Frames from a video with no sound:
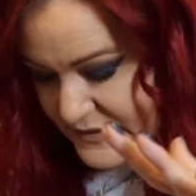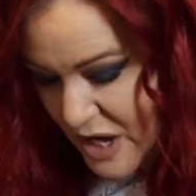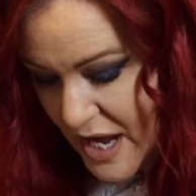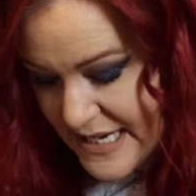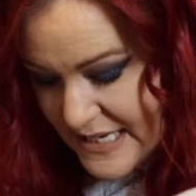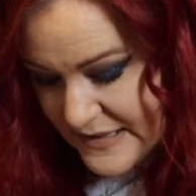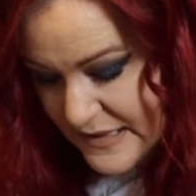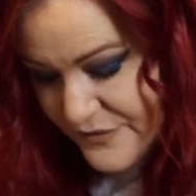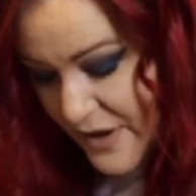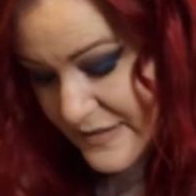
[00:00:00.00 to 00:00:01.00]
tied,
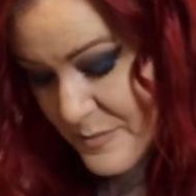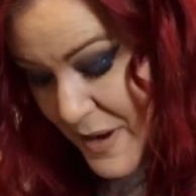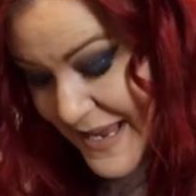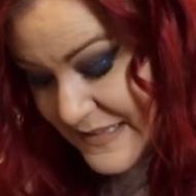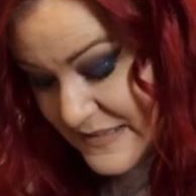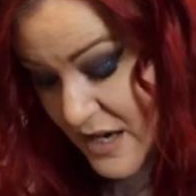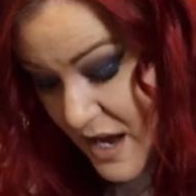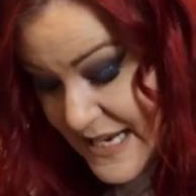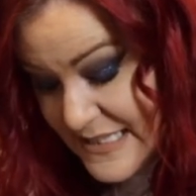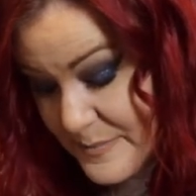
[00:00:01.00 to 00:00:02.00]
as far as I'm aware, he's
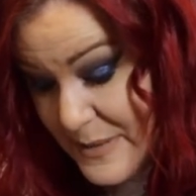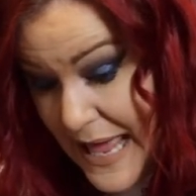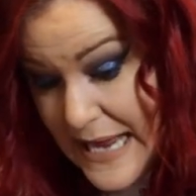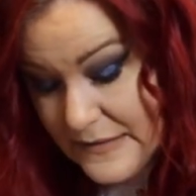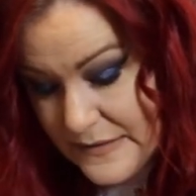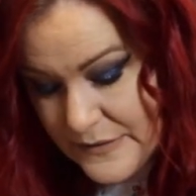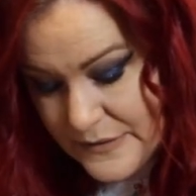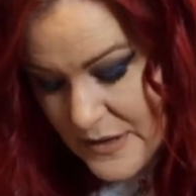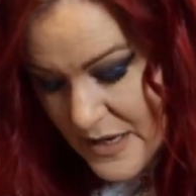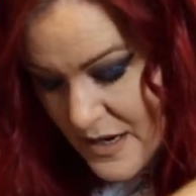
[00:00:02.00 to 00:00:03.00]
tied in
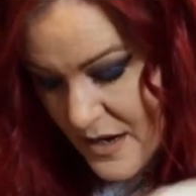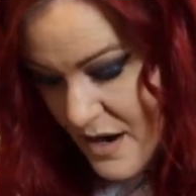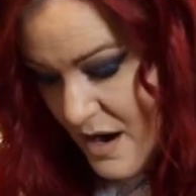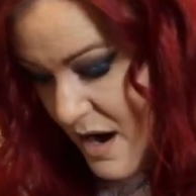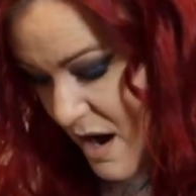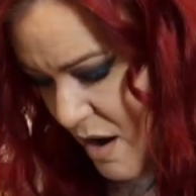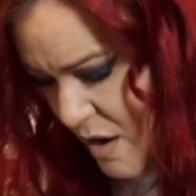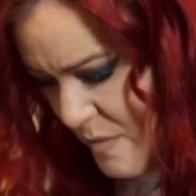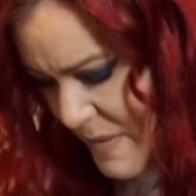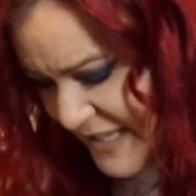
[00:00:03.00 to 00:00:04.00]
place.
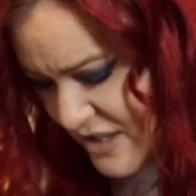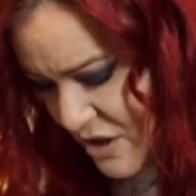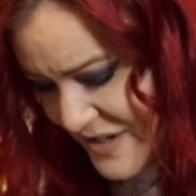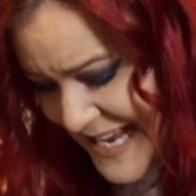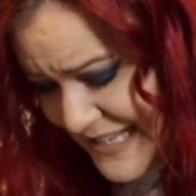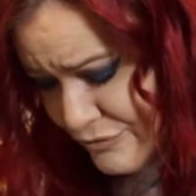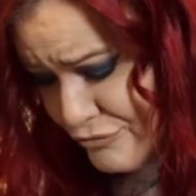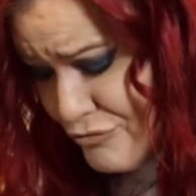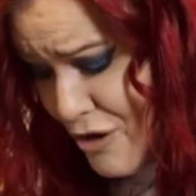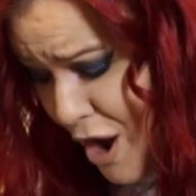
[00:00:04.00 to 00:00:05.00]
Oh my God, his
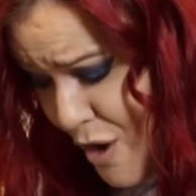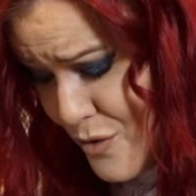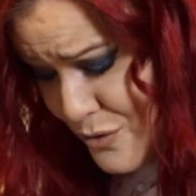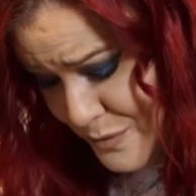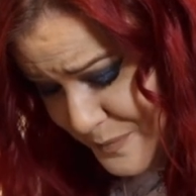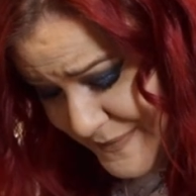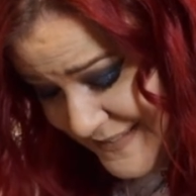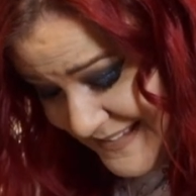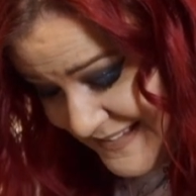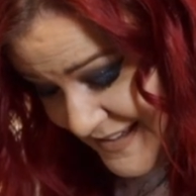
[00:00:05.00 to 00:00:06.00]

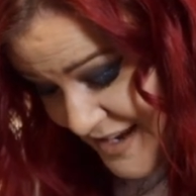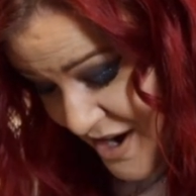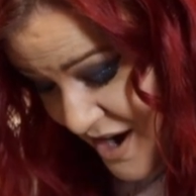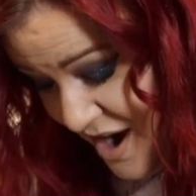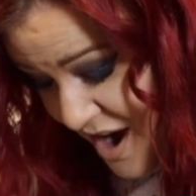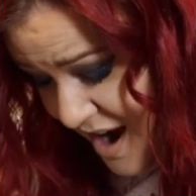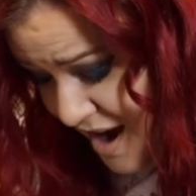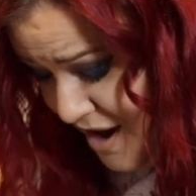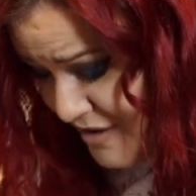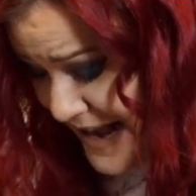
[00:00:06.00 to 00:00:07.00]
robes
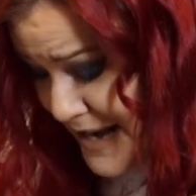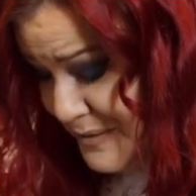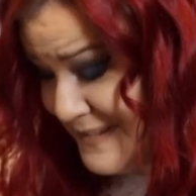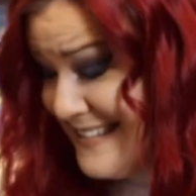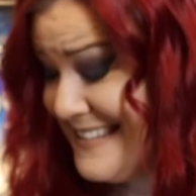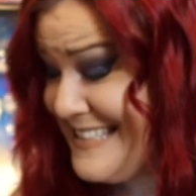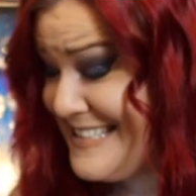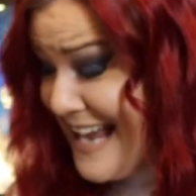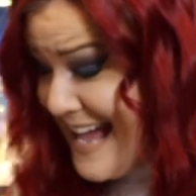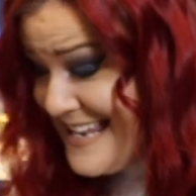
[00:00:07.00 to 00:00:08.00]
are
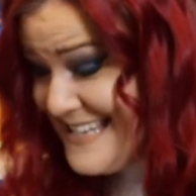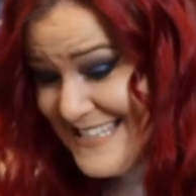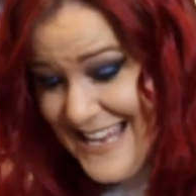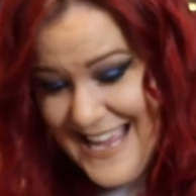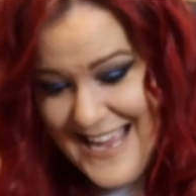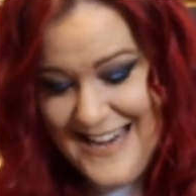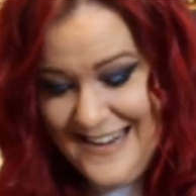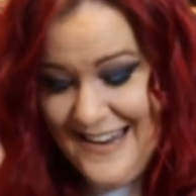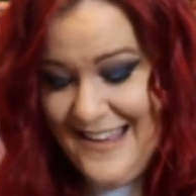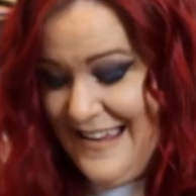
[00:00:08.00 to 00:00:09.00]

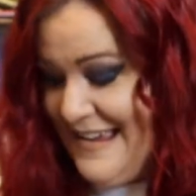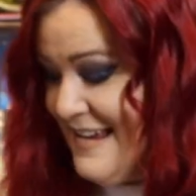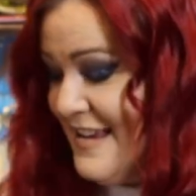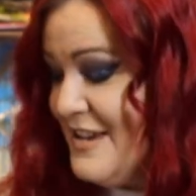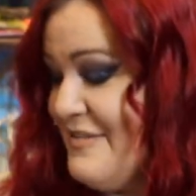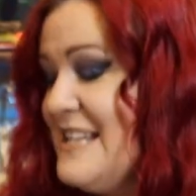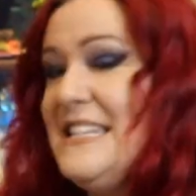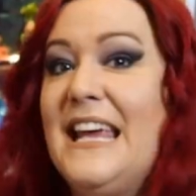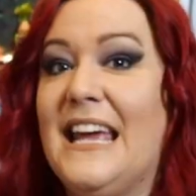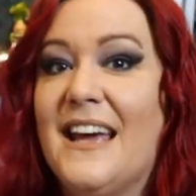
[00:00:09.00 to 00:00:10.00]
outstanding. You
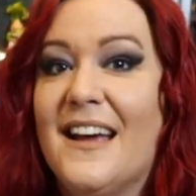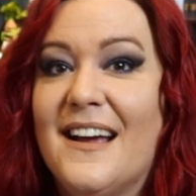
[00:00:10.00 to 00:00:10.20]
ready?